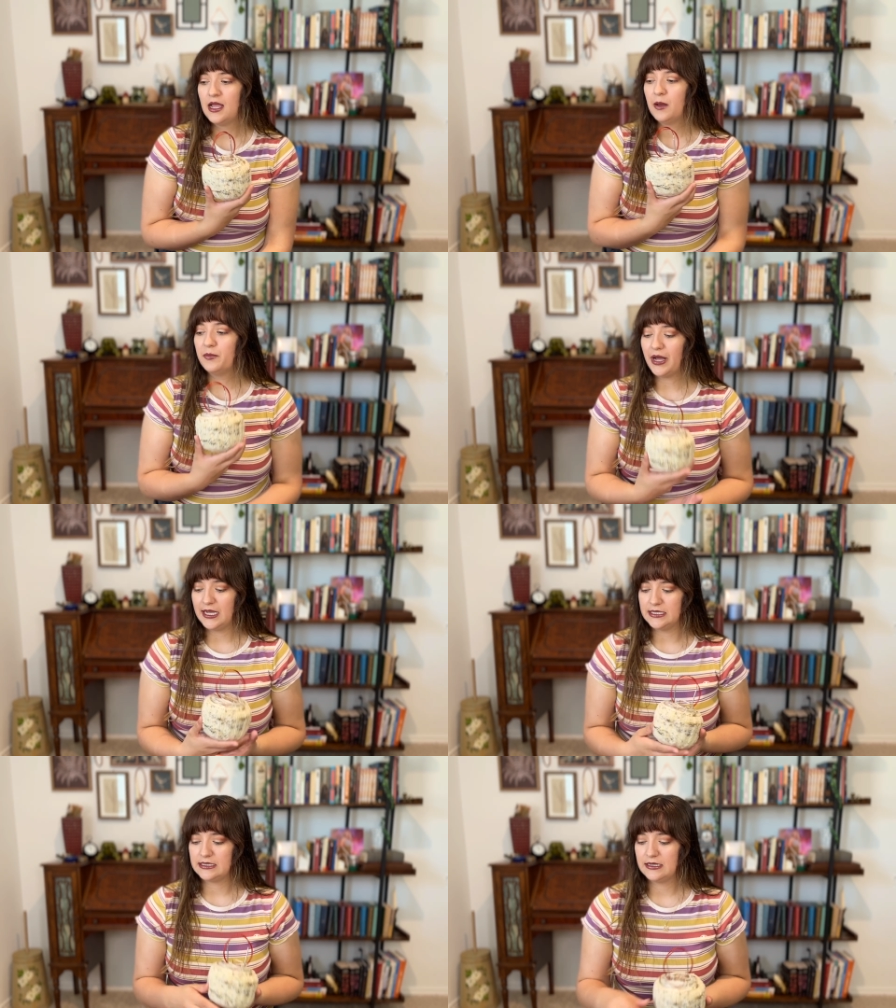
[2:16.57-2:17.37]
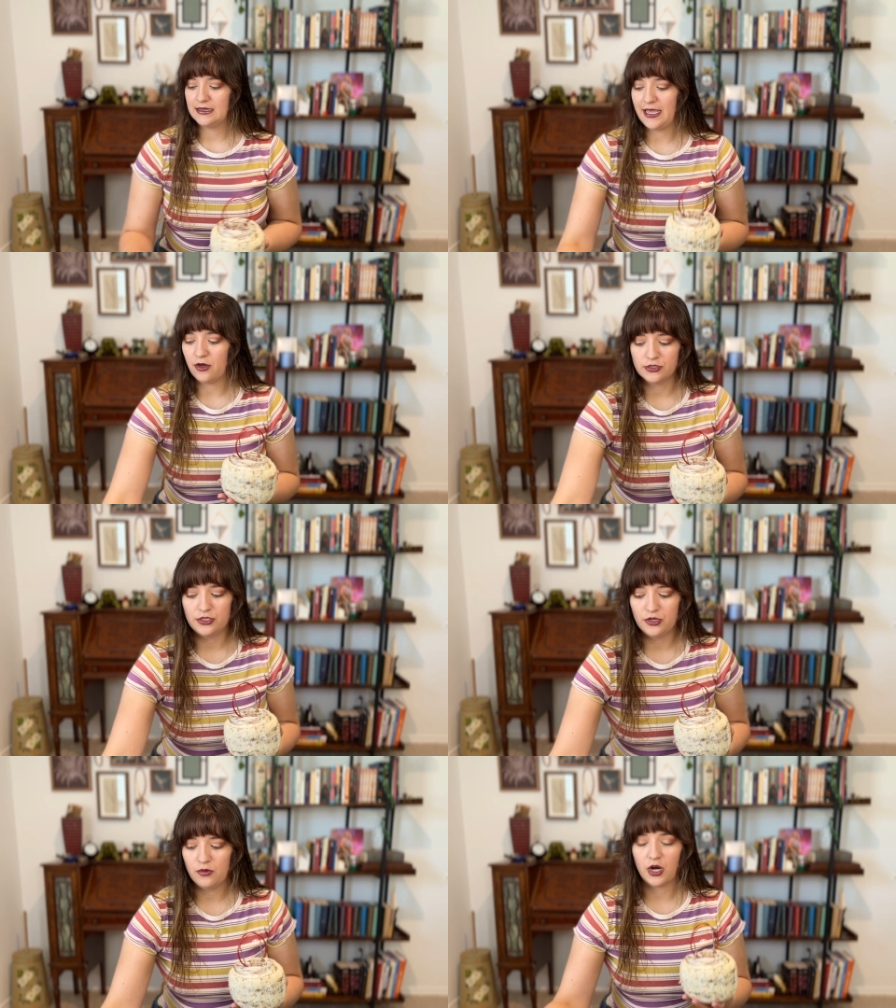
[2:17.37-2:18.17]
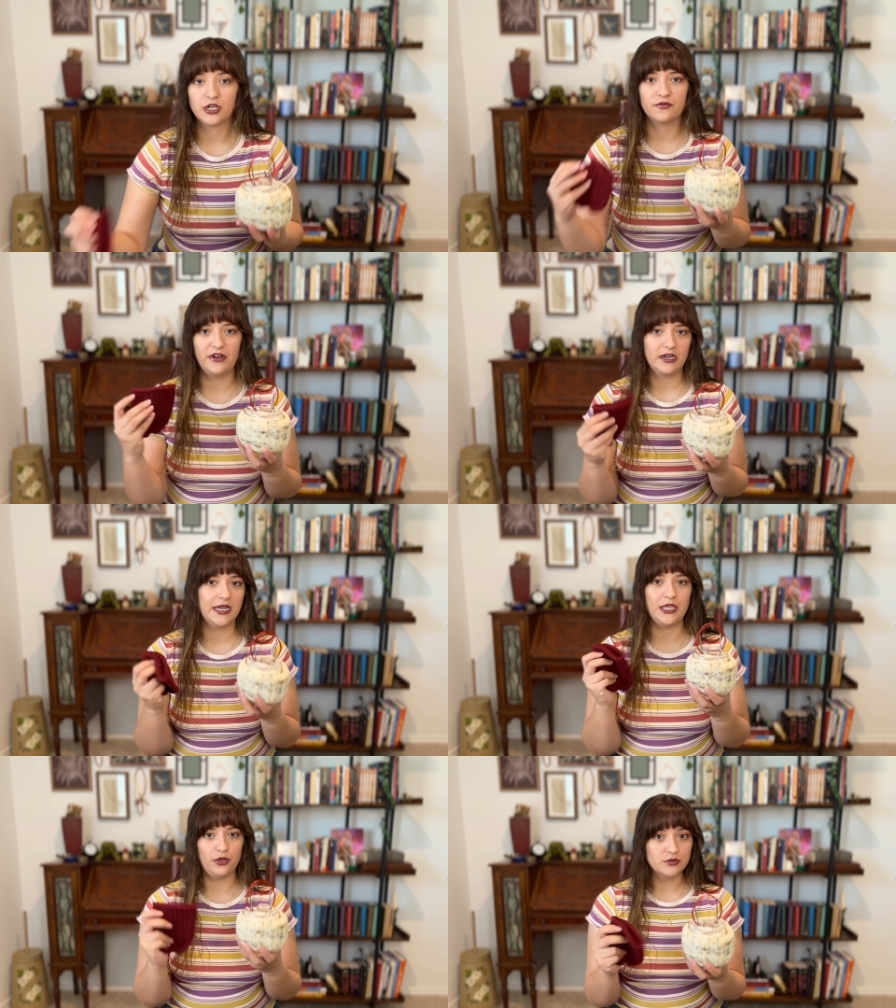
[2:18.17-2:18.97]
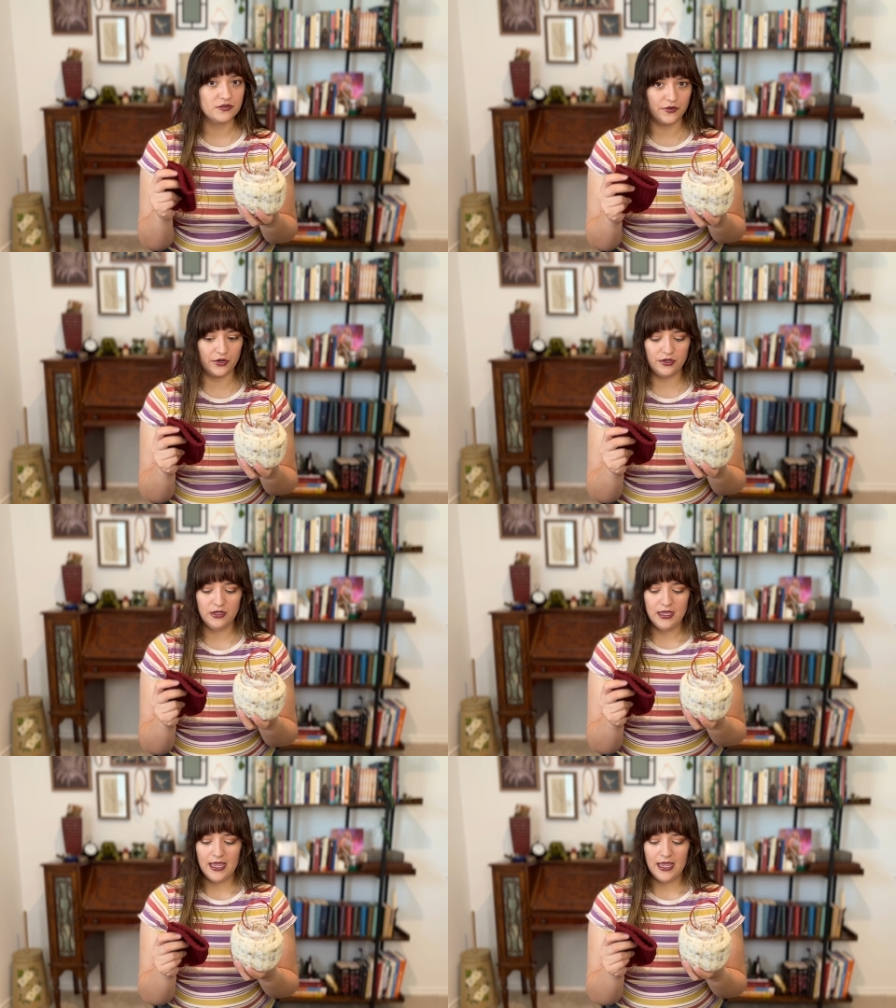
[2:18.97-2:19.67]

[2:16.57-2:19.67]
but they also are very useful.